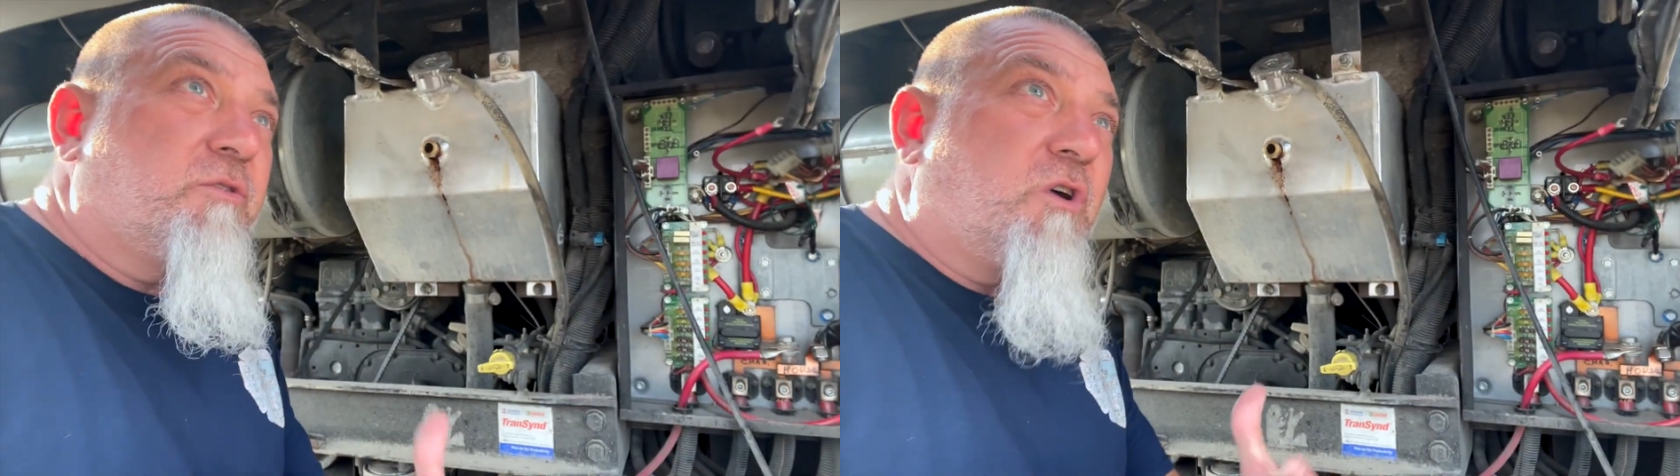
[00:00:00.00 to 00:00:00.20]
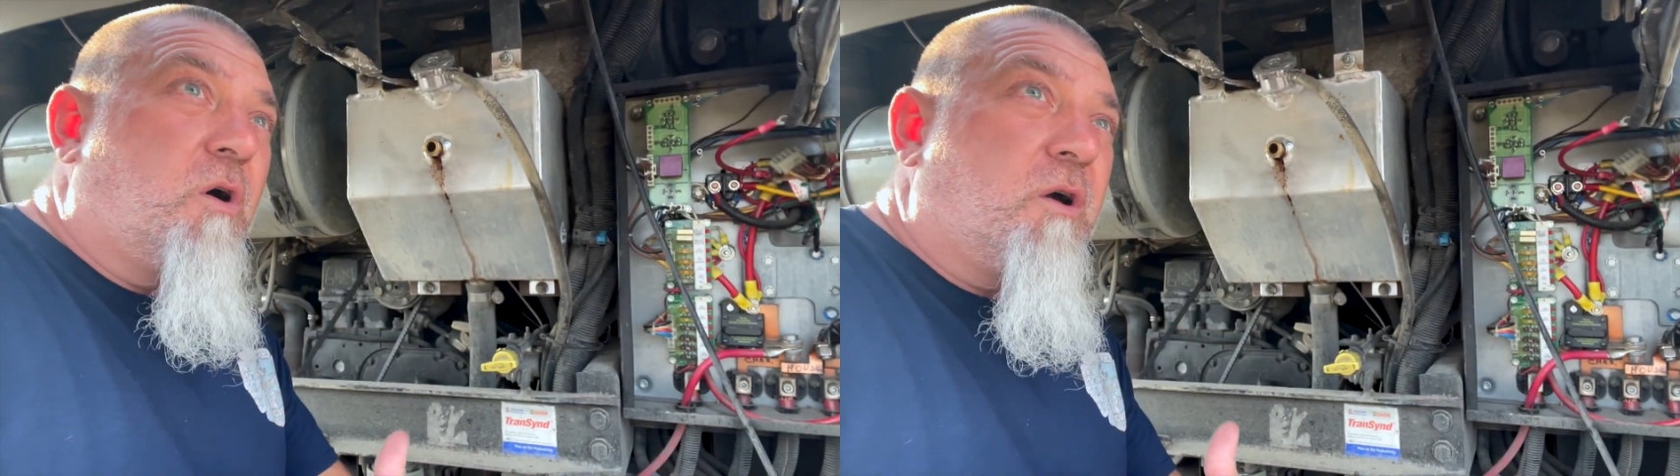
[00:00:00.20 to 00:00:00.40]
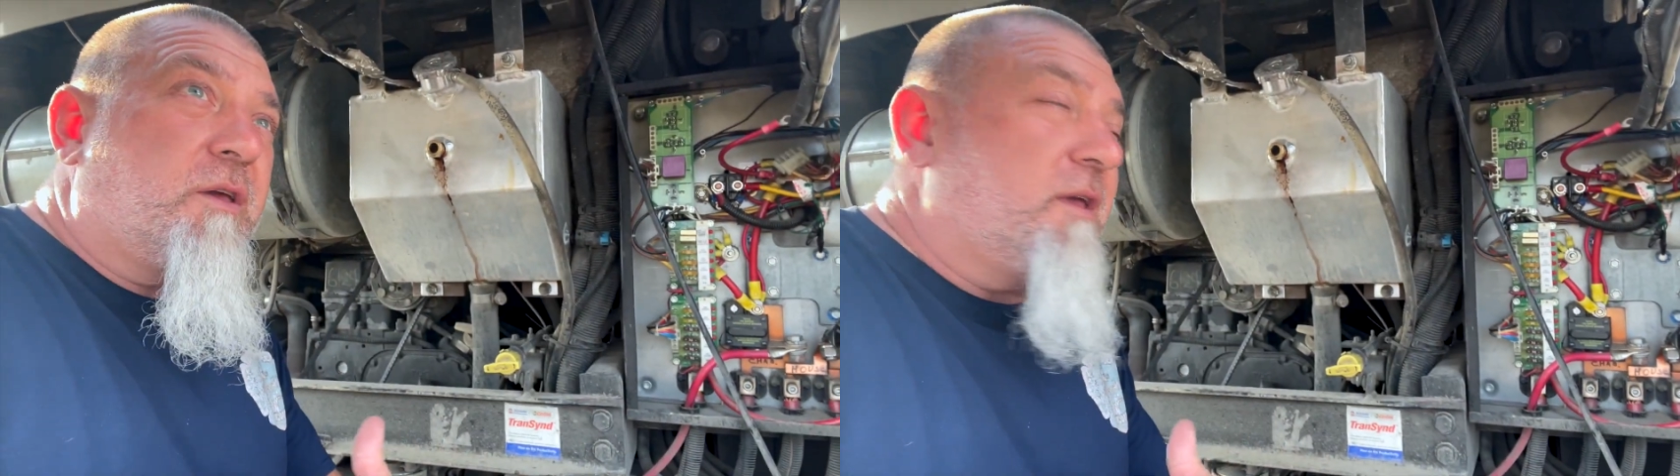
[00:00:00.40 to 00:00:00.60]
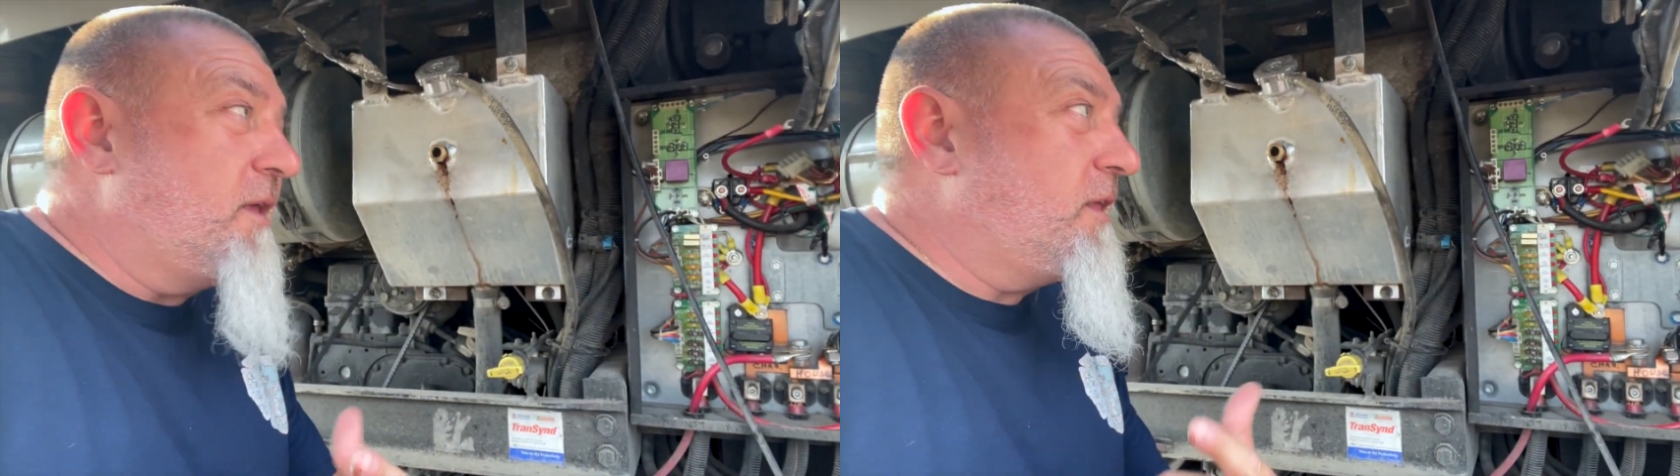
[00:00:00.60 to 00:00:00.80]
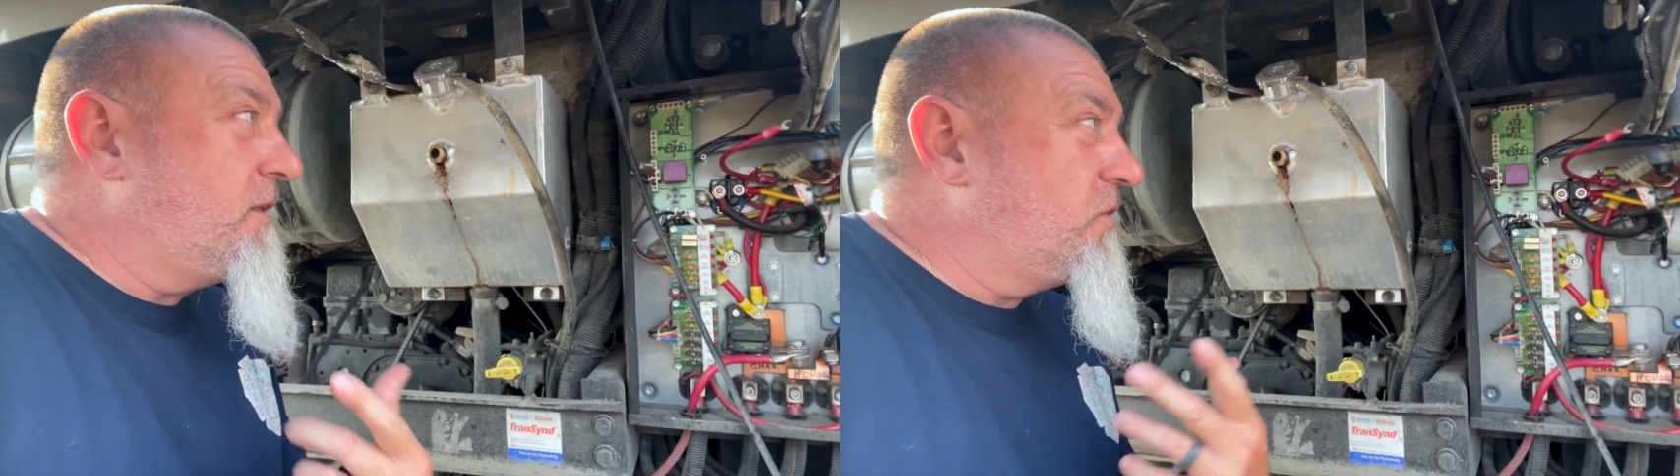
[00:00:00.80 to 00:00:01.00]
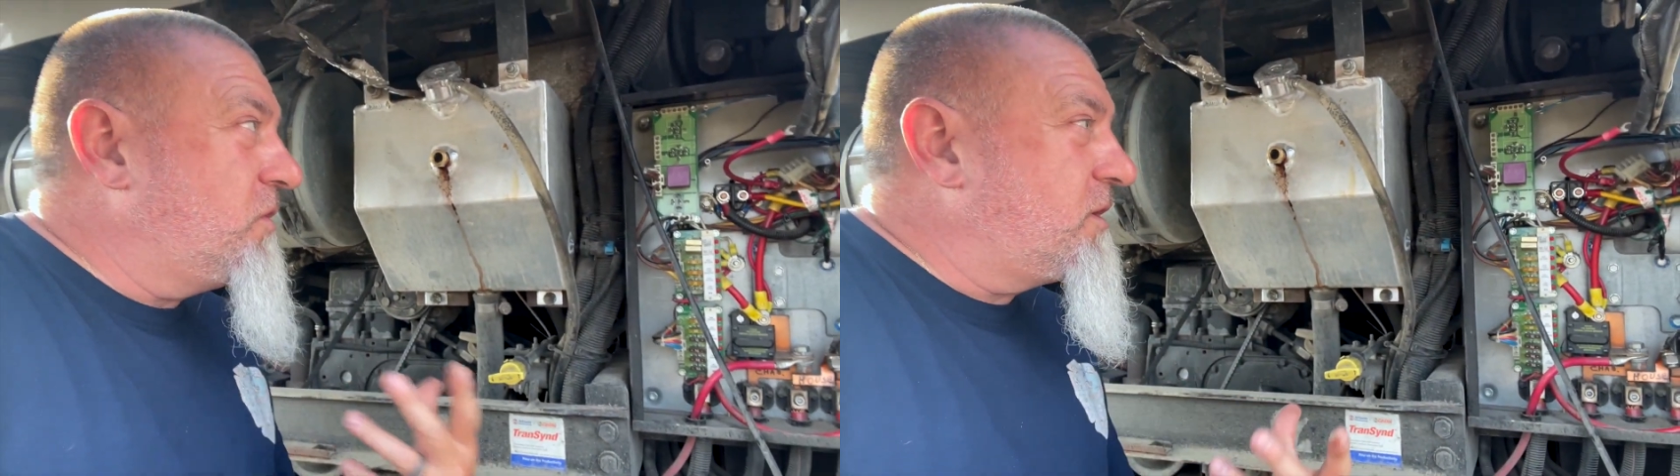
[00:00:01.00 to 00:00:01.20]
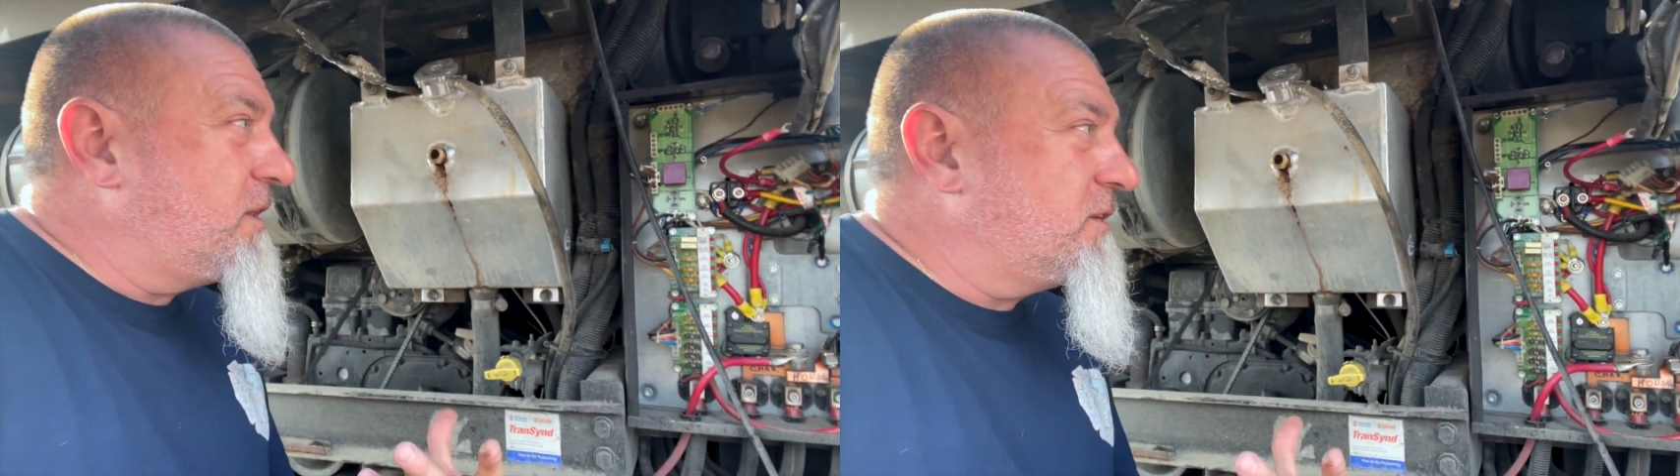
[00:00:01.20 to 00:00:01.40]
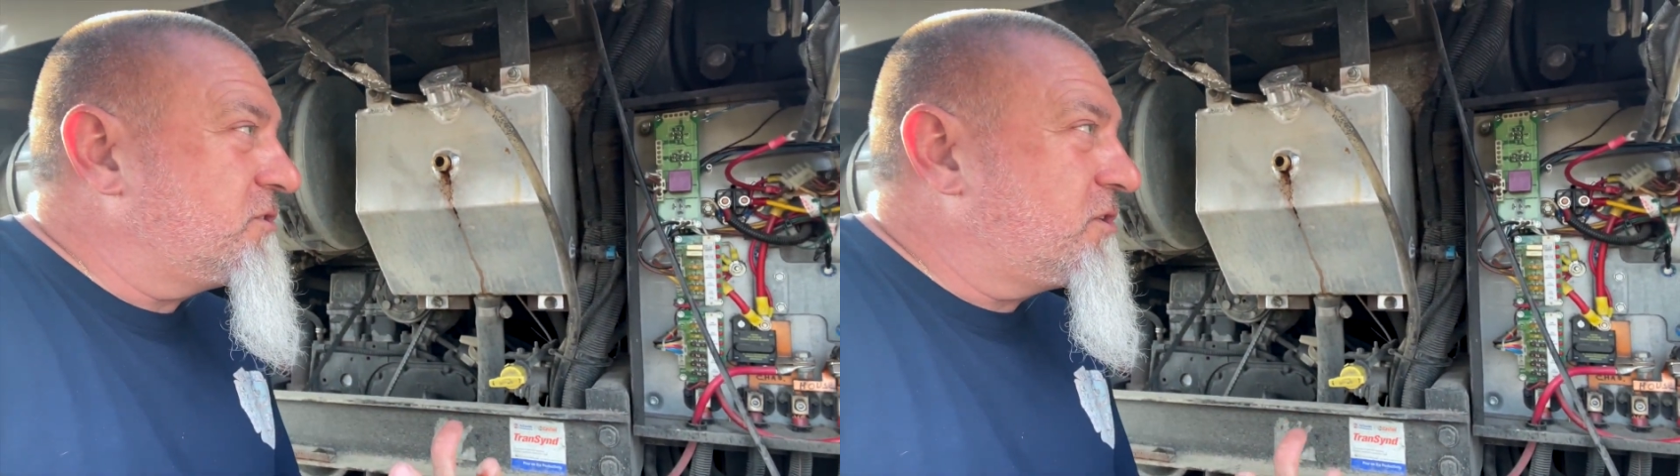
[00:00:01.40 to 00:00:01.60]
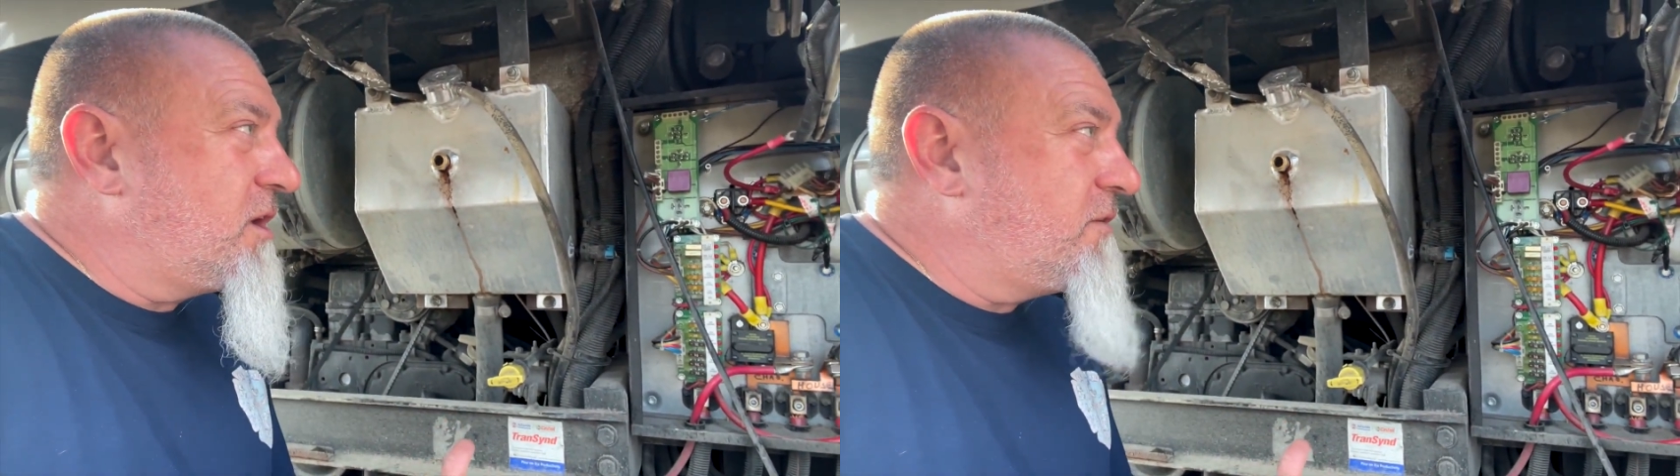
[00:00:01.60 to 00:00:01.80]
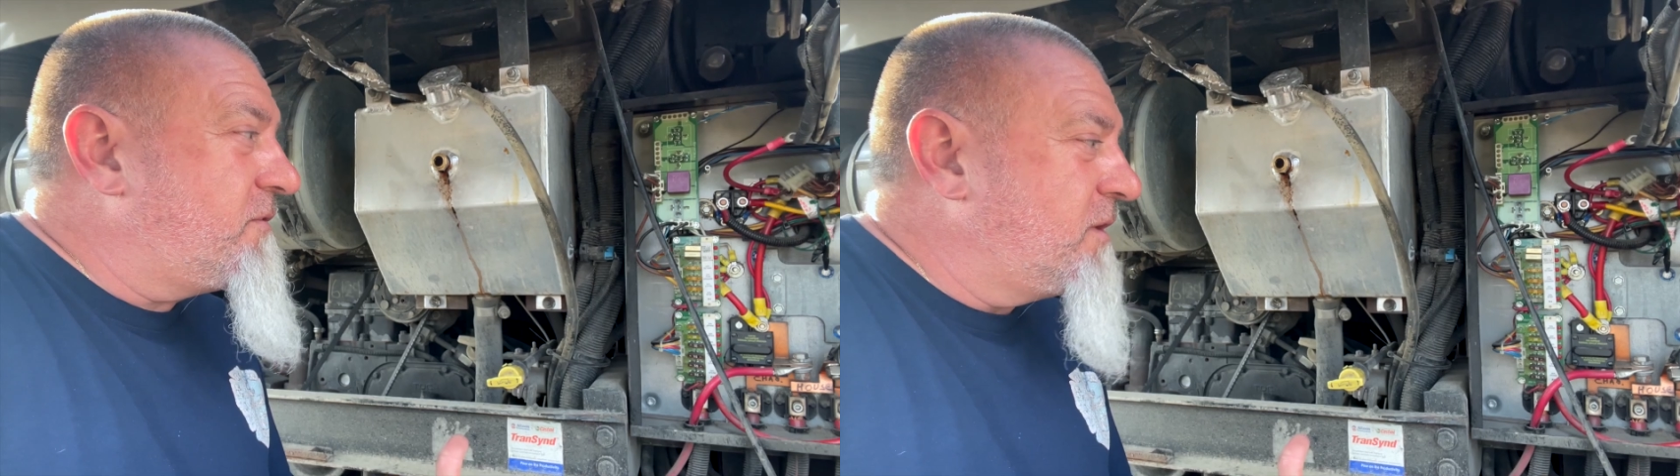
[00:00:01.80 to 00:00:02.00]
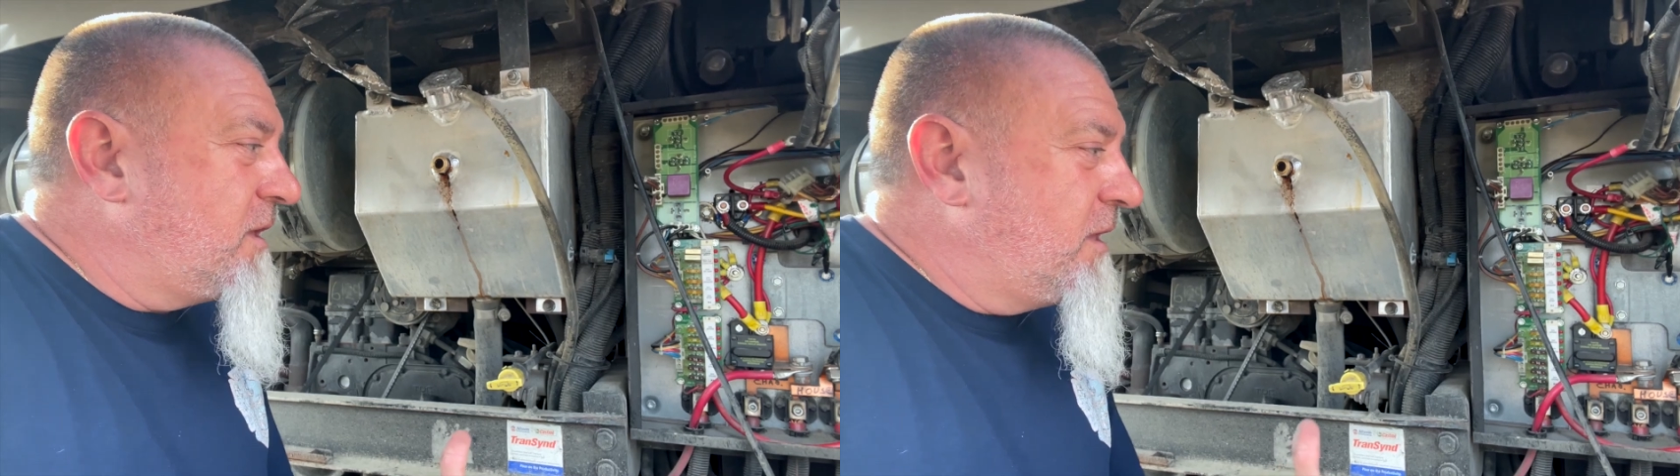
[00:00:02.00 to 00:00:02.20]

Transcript: talking and looking at stuff,